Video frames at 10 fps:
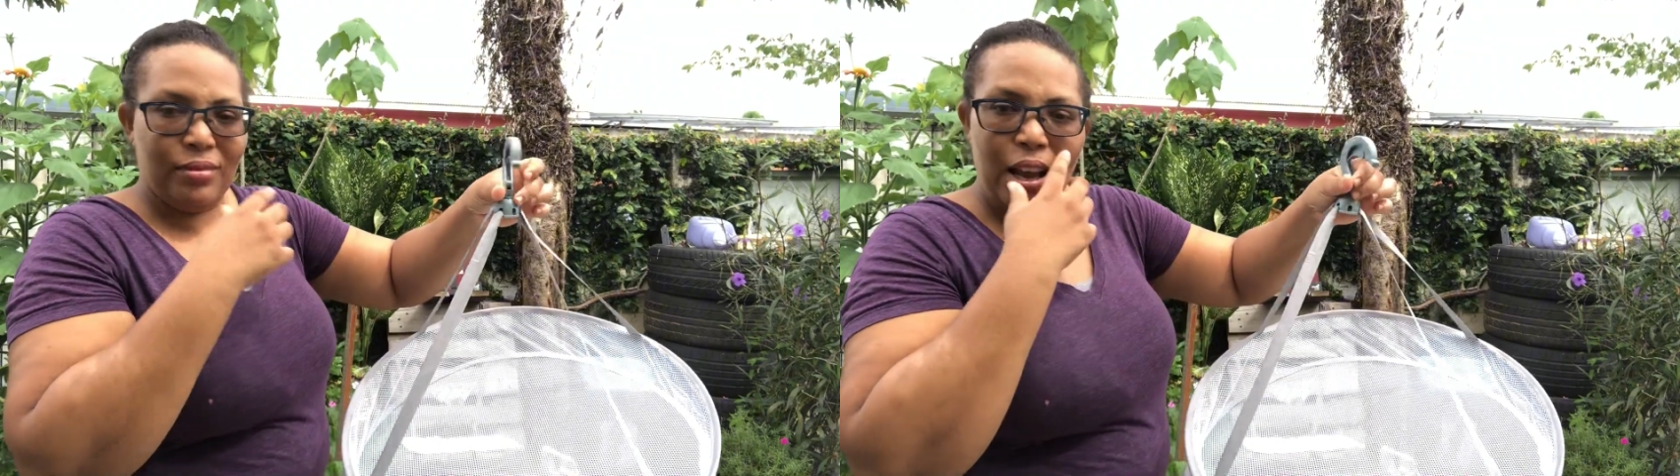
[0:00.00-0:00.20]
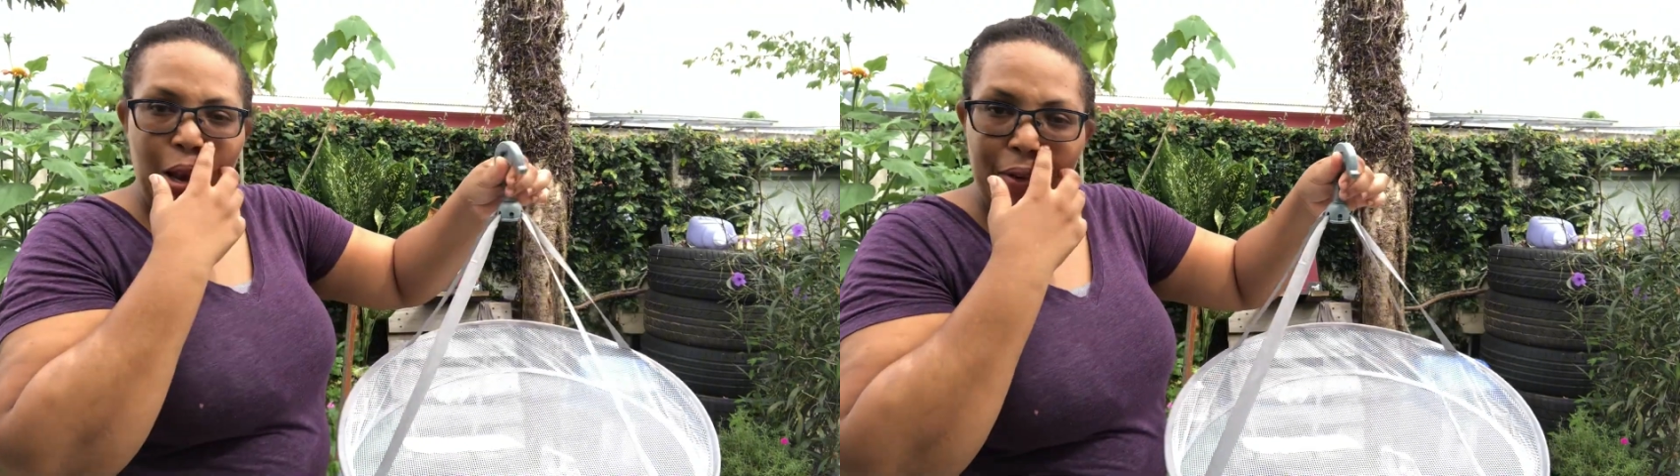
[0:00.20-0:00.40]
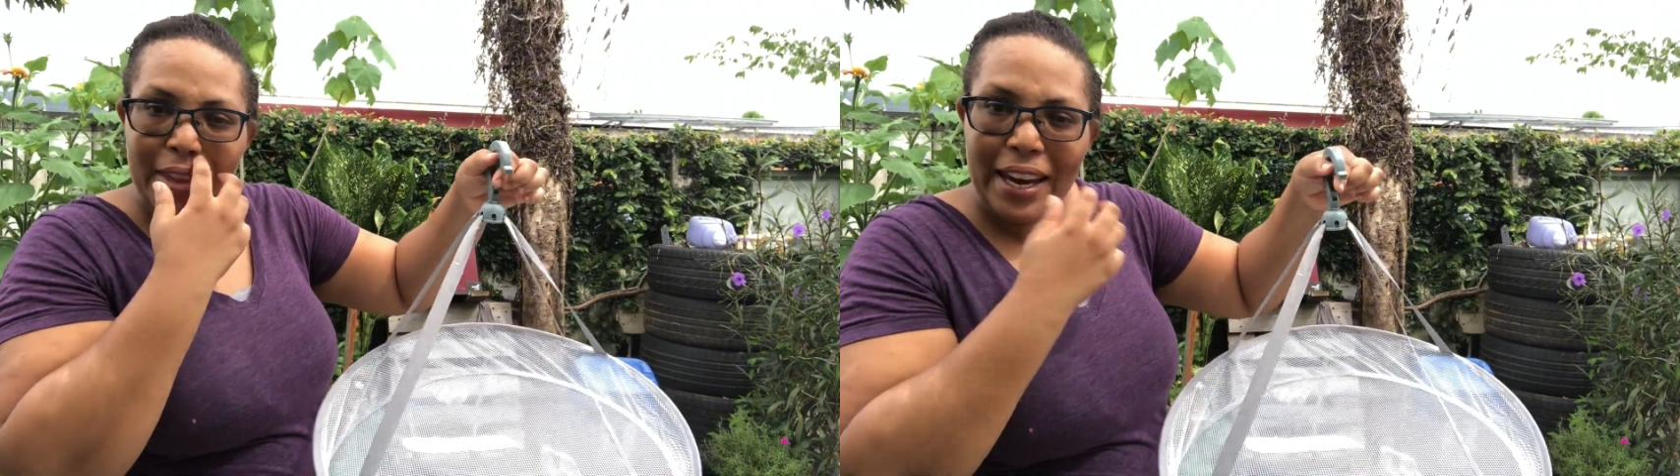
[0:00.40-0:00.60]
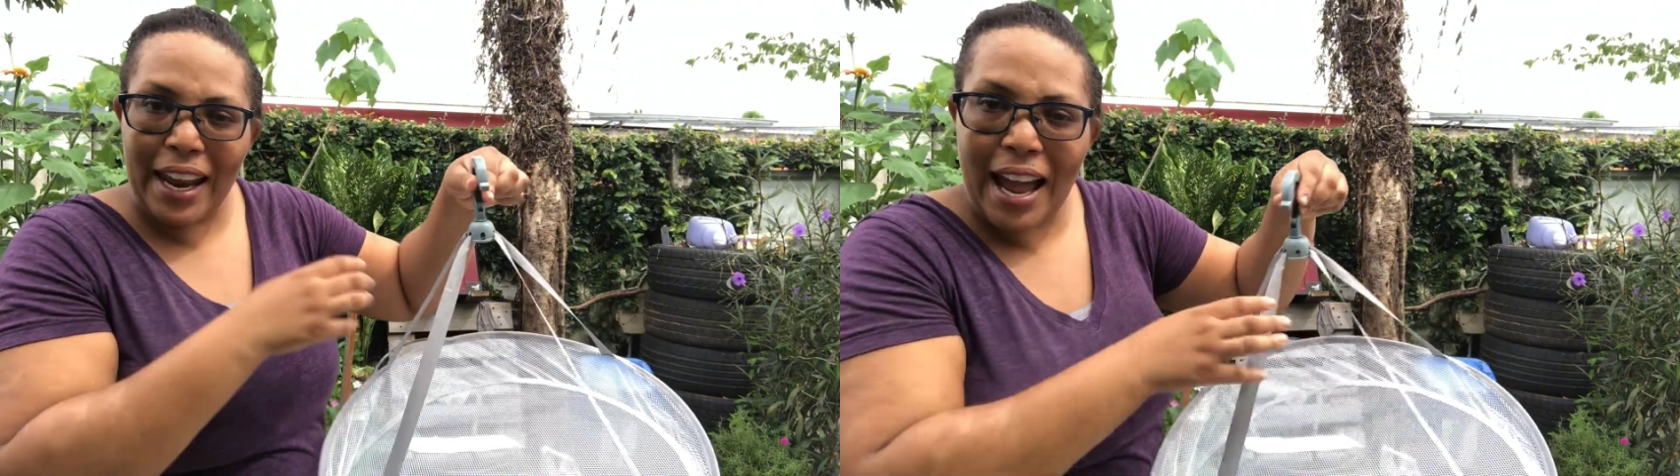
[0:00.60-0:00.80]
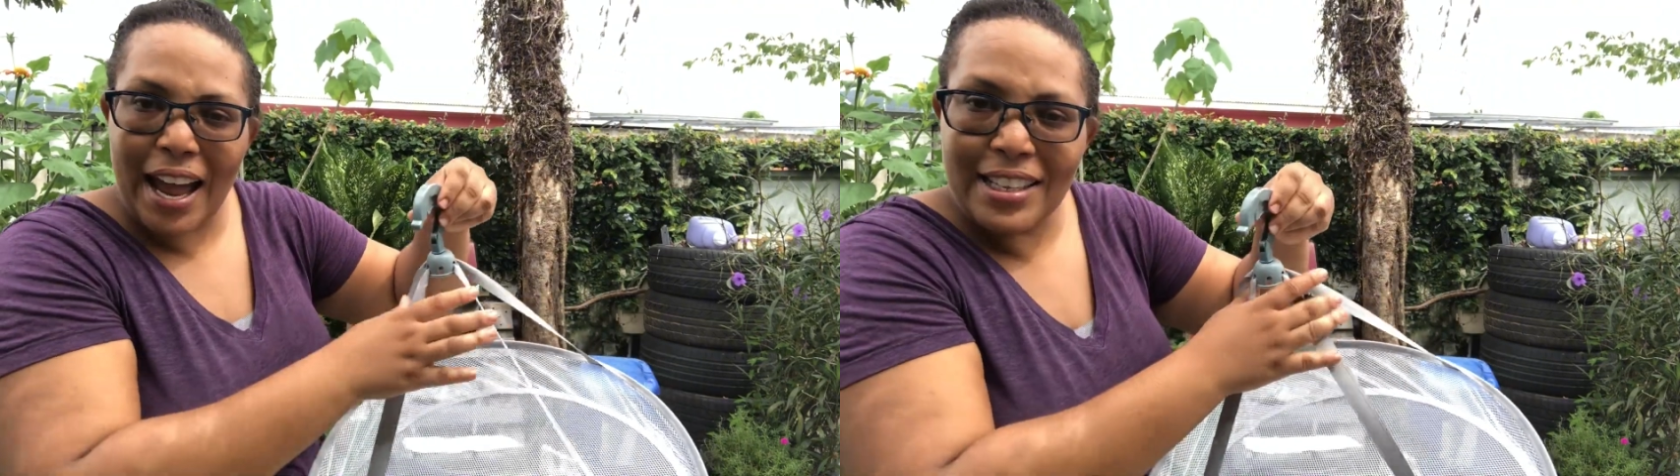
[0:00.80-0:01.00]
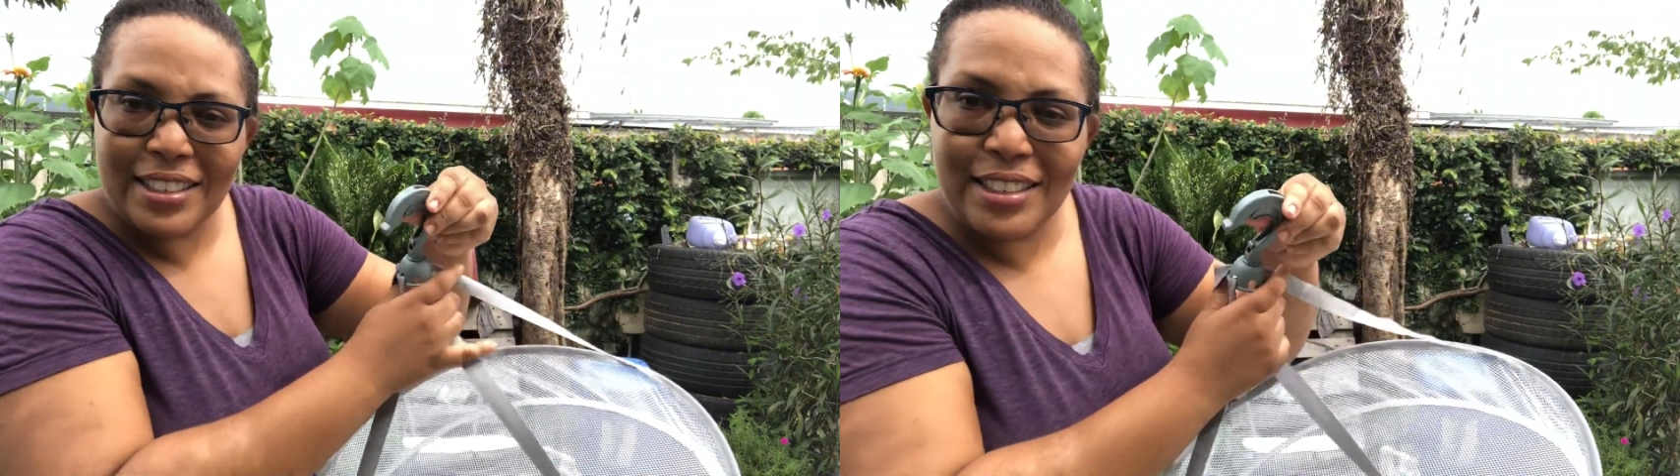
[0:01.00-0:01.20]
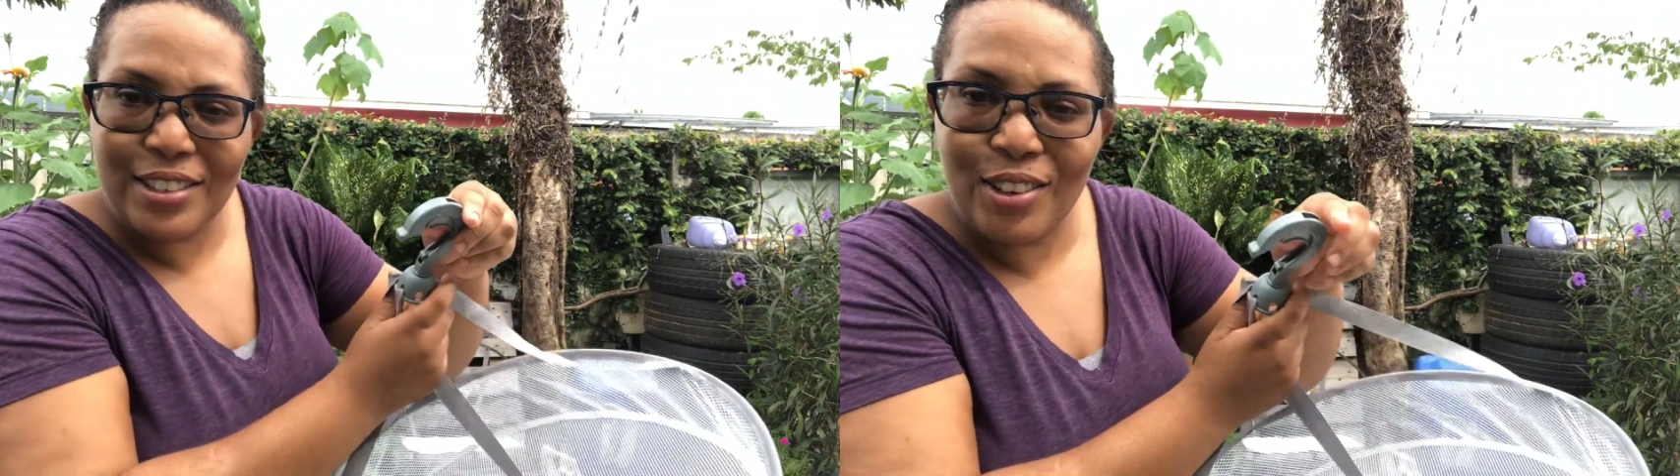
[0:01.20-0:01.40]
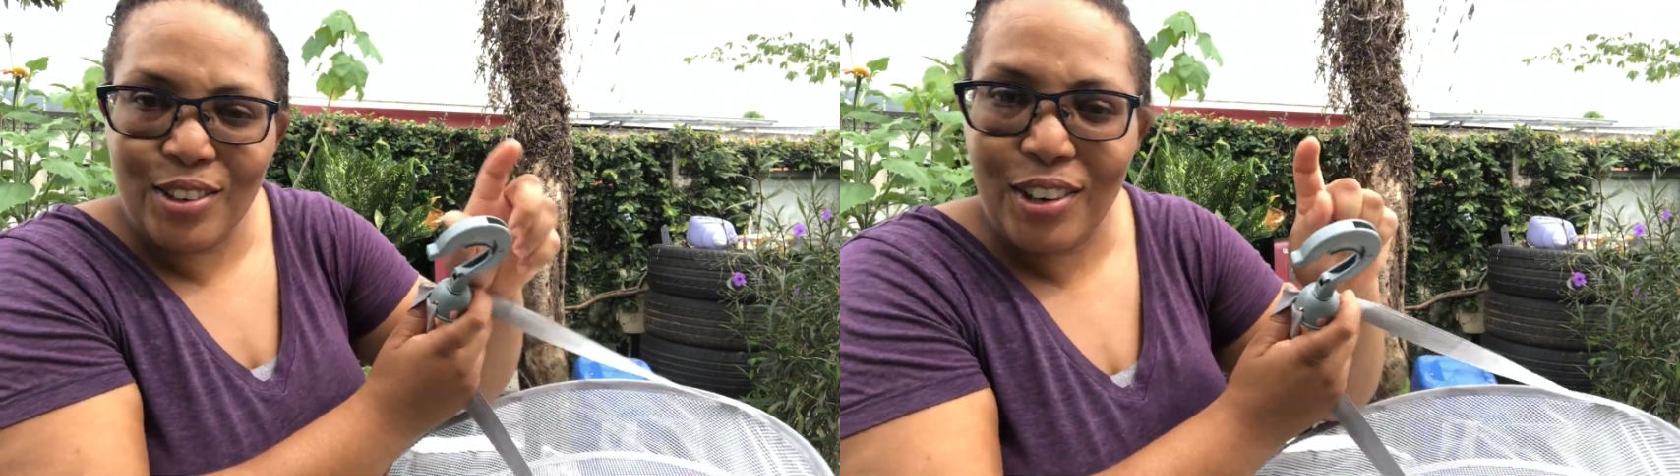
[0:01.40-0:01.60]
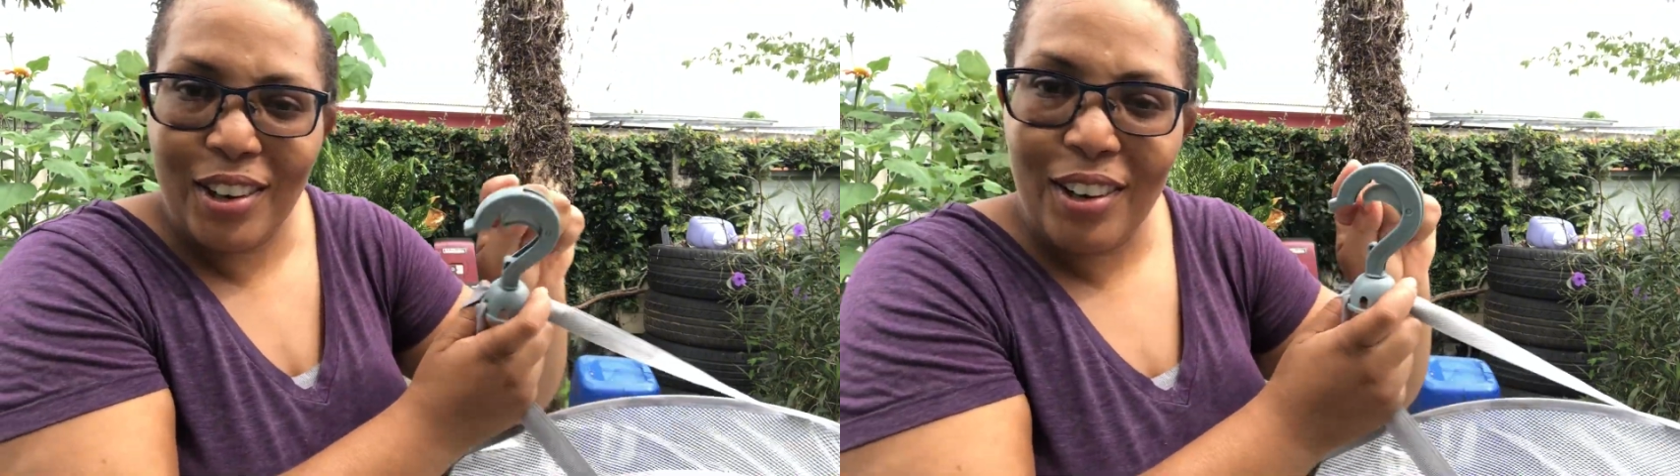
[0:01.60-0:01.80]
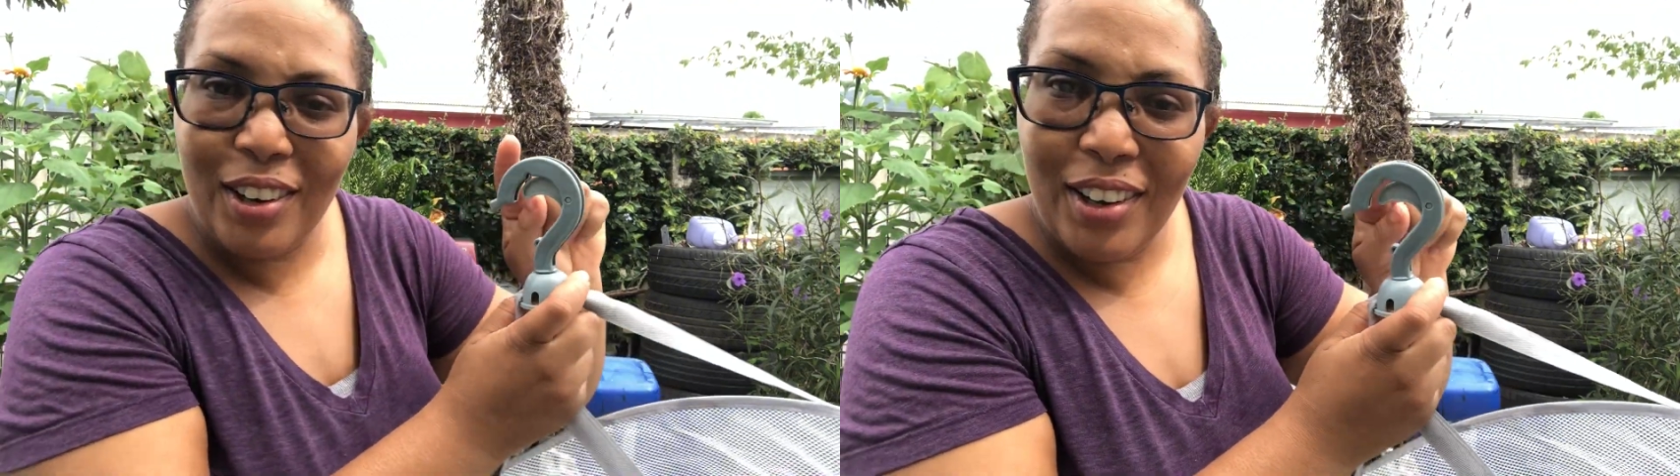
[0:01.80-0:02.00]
I love that it has this hook